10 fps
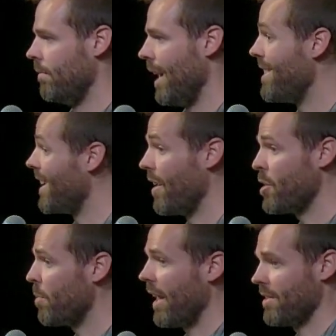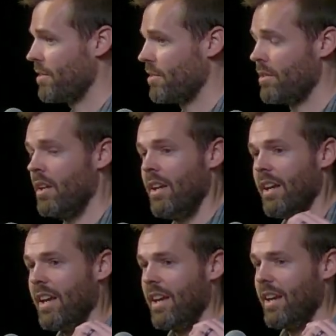And then other pastors,
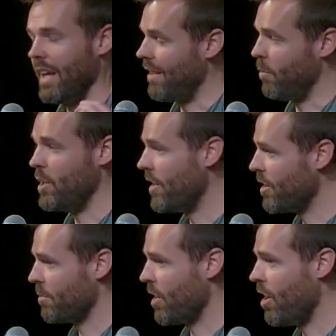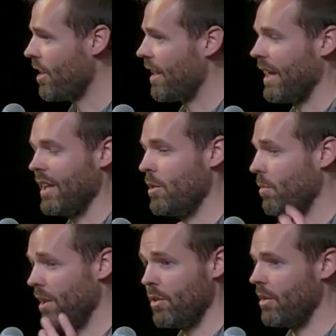when you hear them talk, you,
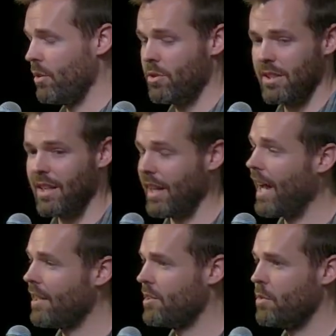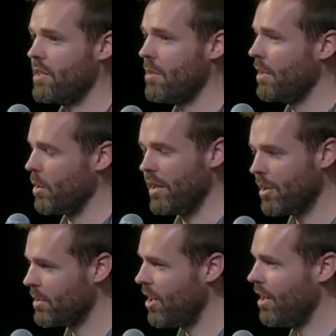and you, you see that God has used them, but you hear
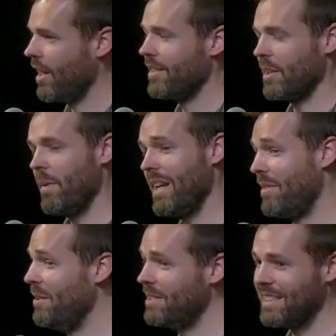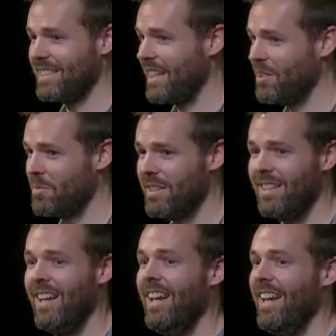them talk, and you're like, man, if he was a
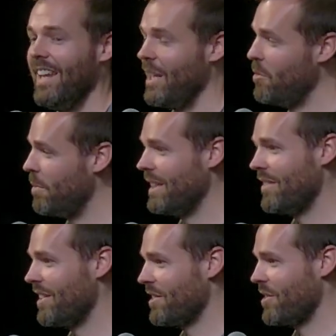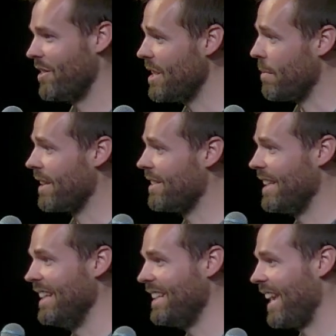salesman, he would be living on the street because
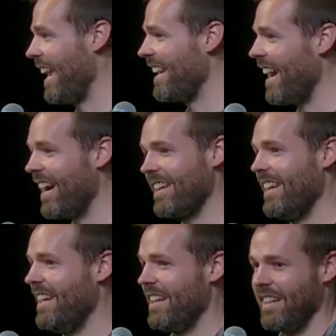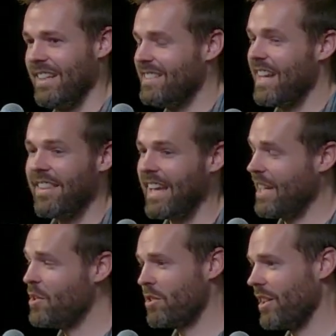he cannot he's not that
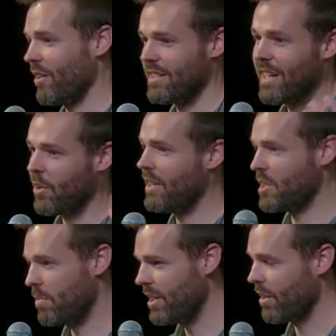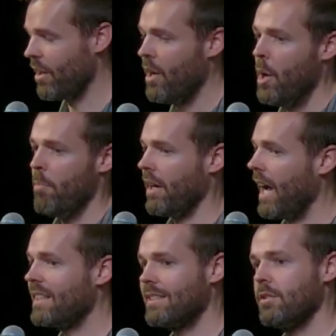interesting or he's not a great speaker, but
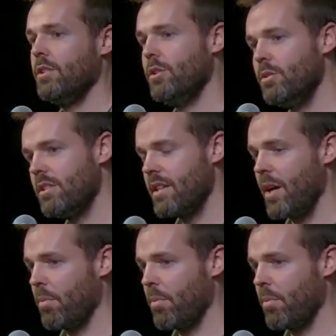God still uses that